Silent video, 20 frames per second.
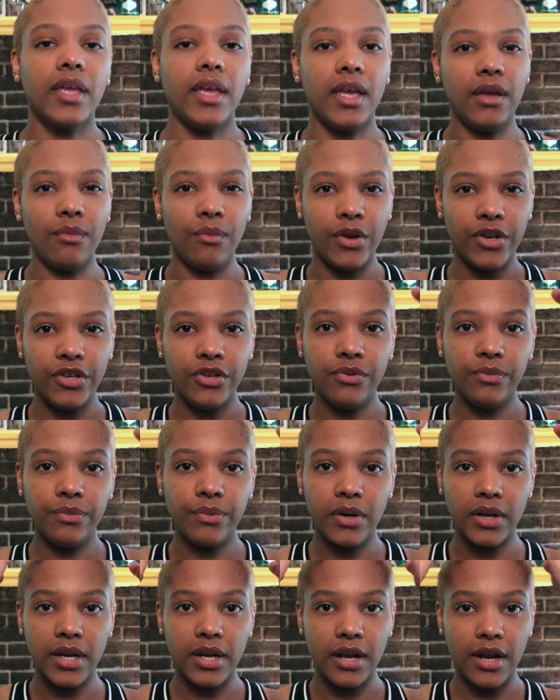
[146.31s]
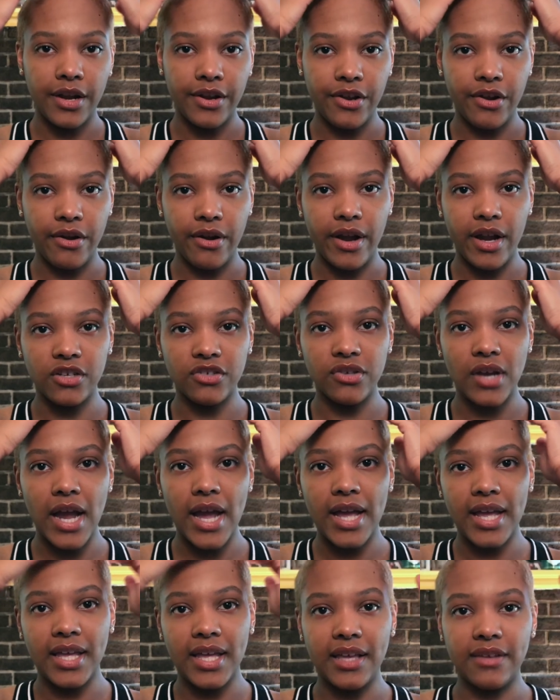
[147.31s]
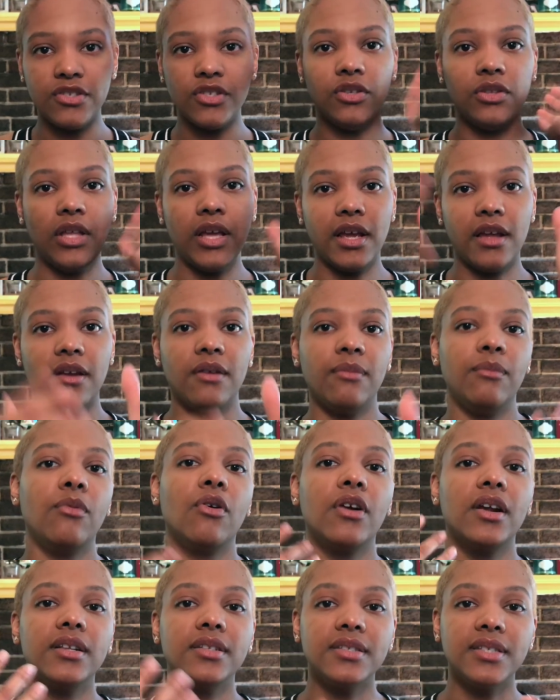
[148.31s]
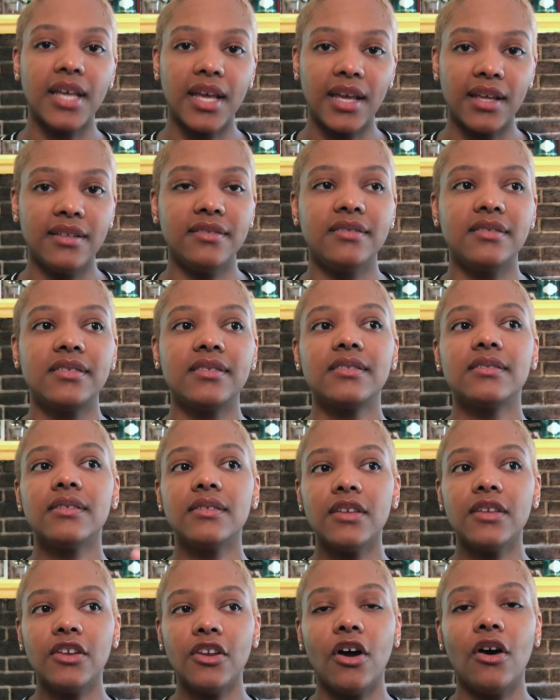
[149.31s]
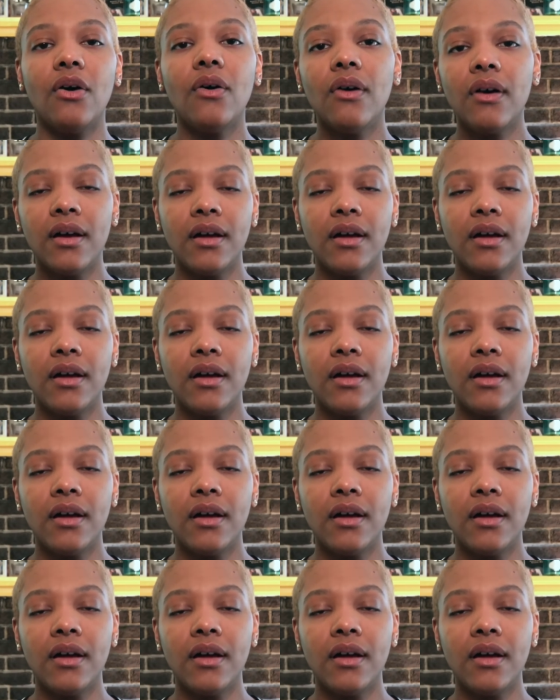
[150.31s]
And when you put it on your hair dry, it gives you like a more intense, you know,